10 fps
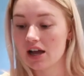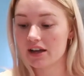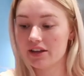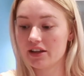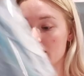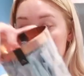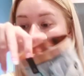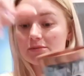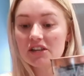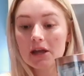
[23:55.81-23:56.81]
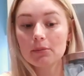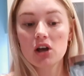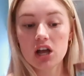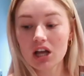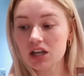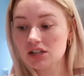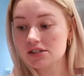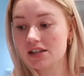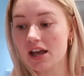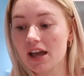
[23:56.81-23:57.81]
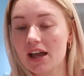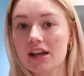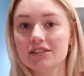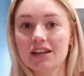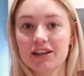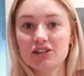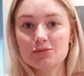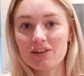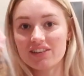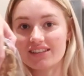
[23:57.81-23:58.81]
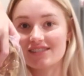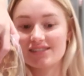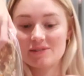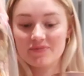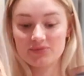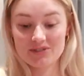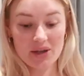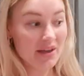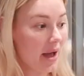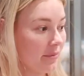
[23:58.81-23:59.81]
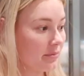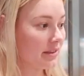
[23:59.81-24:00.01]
And then I got some tampons and English muffins. So yeah.